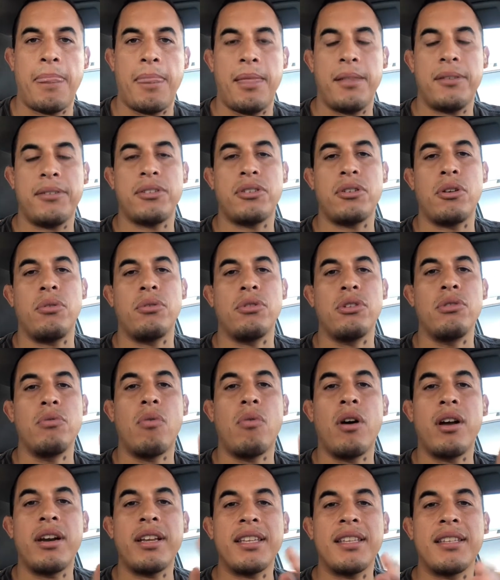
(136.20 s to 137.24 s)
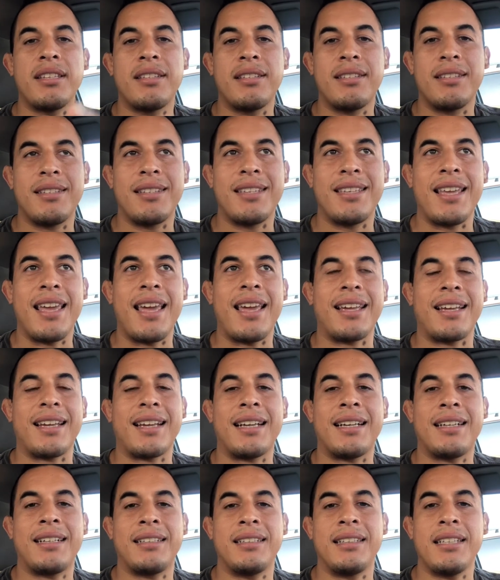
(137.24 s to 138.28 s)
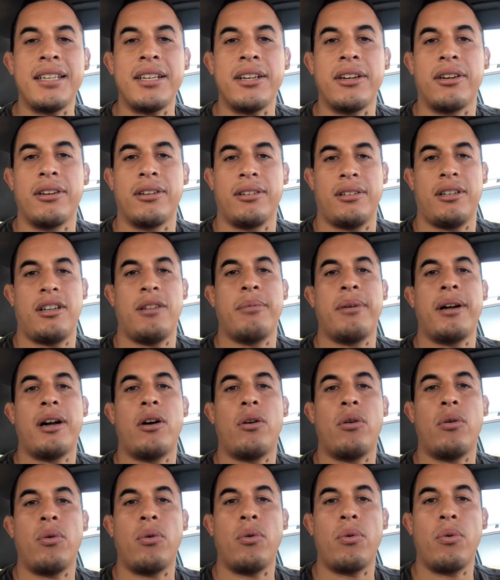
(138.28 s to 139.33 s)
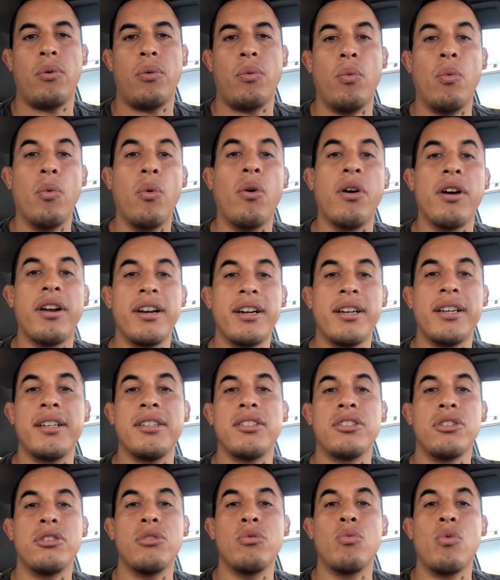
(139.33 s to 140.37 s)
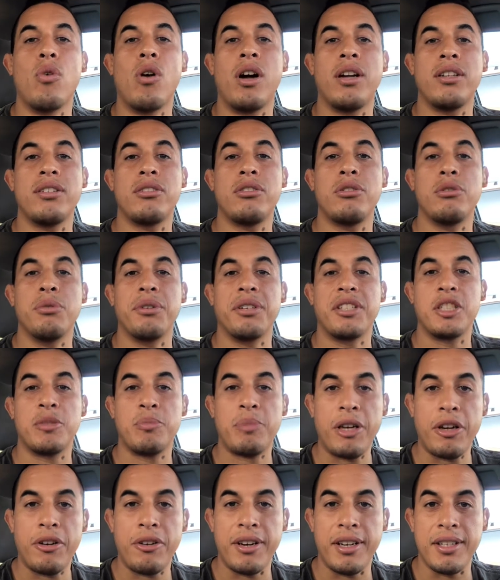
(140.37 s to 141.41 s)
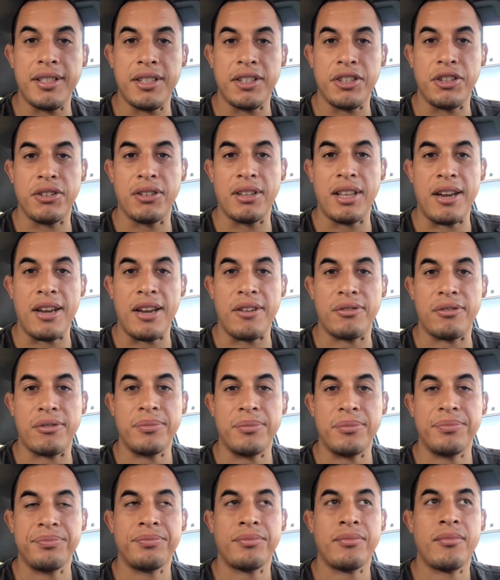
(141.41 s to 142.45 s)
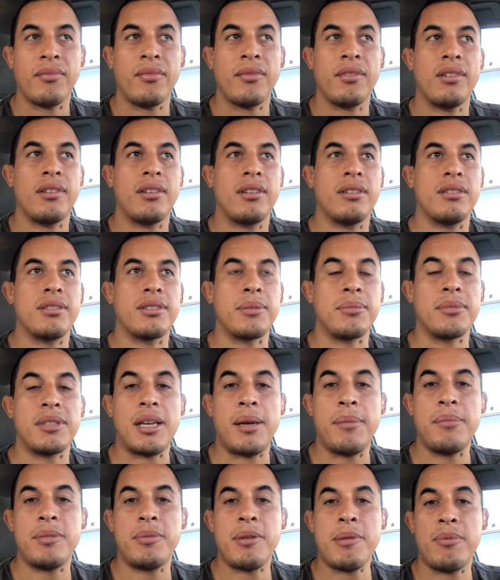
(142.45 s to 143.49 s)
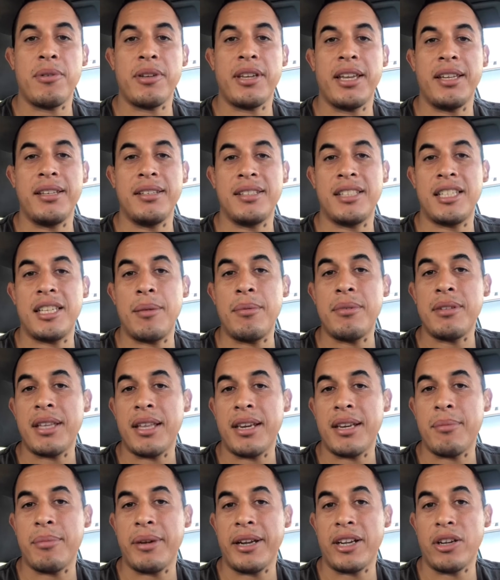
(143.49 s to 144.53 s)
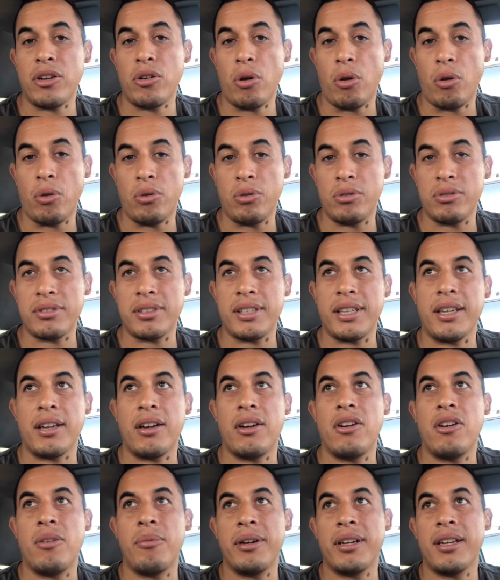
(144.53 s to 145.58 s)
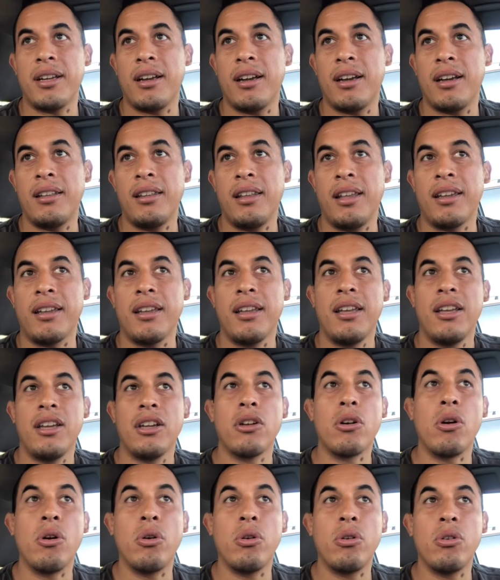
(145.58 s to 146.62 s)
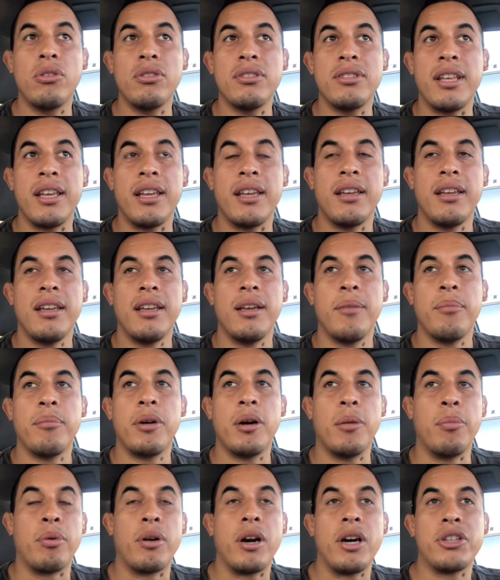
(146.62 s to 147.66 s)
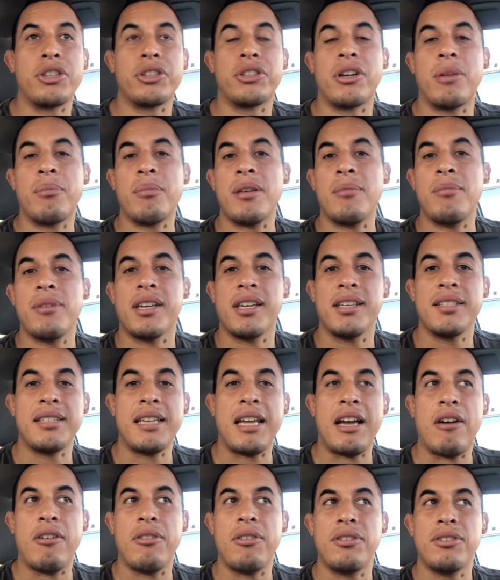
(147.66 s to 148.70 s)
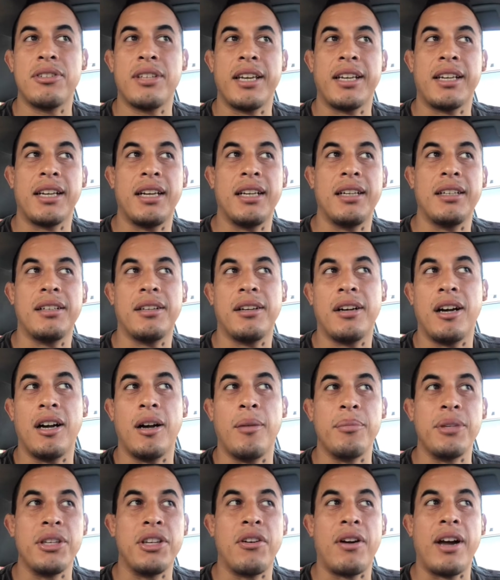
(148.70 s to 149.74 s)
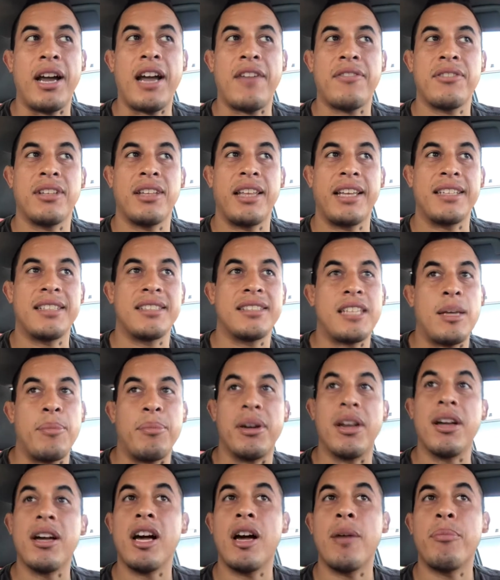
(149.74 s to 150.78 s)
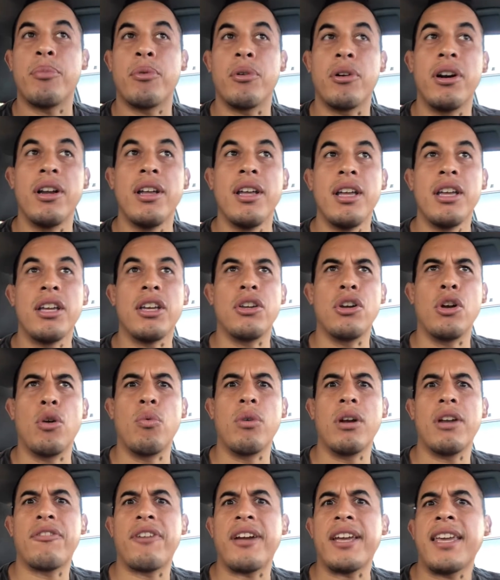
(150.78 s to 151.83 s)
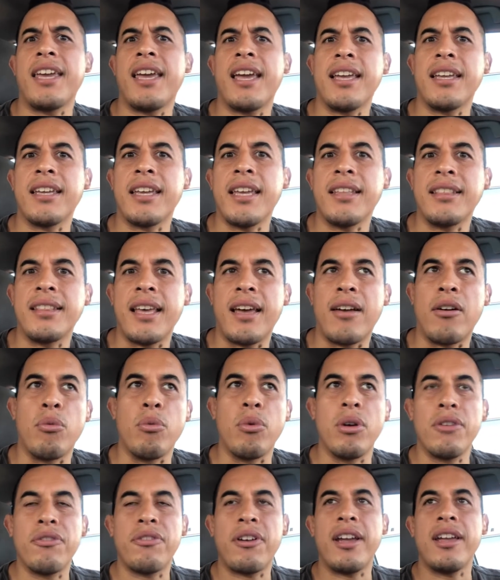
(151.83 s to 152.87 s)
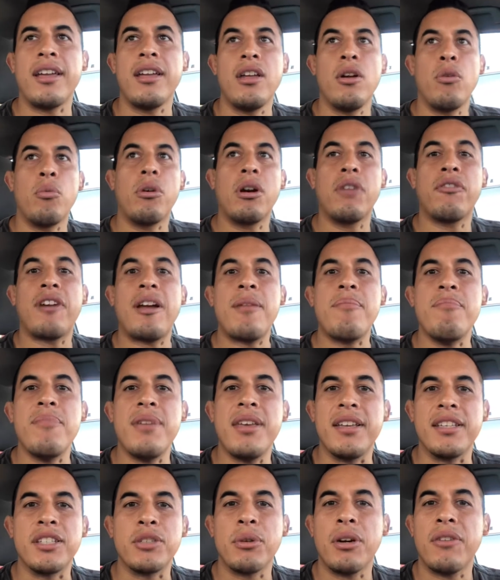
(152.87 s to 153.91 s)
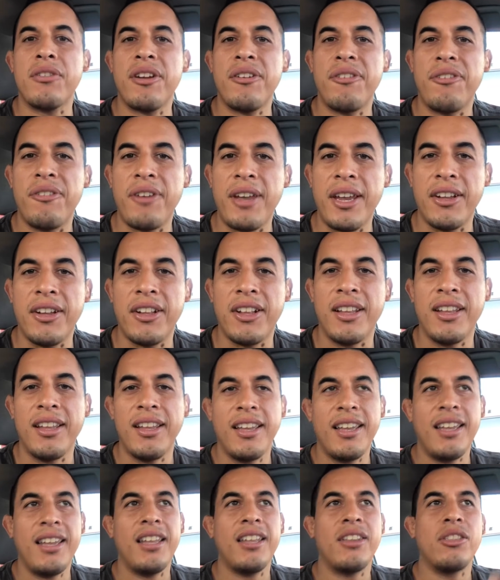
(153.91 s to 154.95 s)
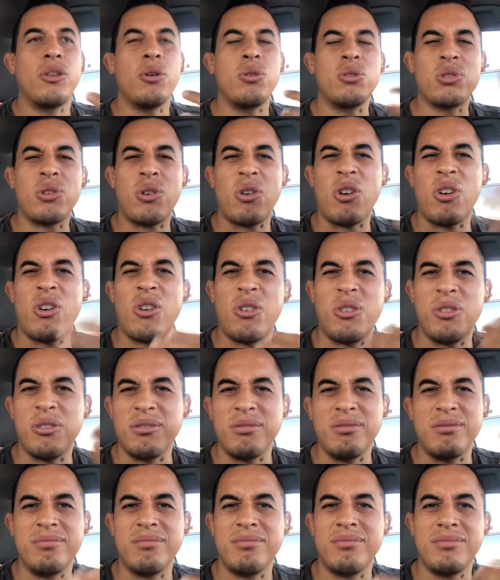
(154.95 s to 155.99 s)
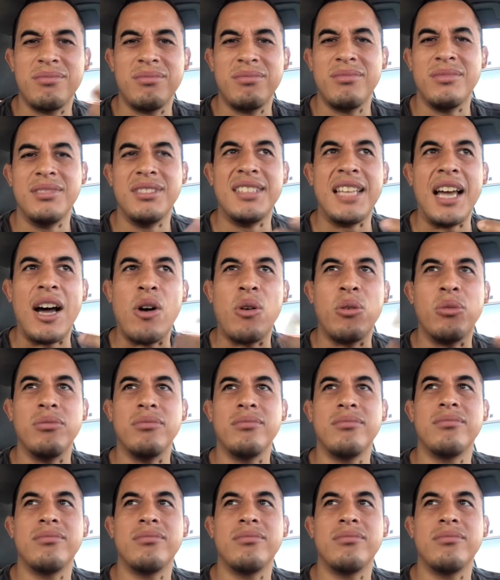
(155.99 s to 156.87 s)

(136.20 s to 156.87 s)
So you want to get clear about what it is you want to experience in your life. Sometimes people get intimidated by goals, like, oh my God, like goals, they put pressure on me because now there's like, I have to like step it up, or, what if I can't get that? Or what if I miss? What if I fail? Those are all doubt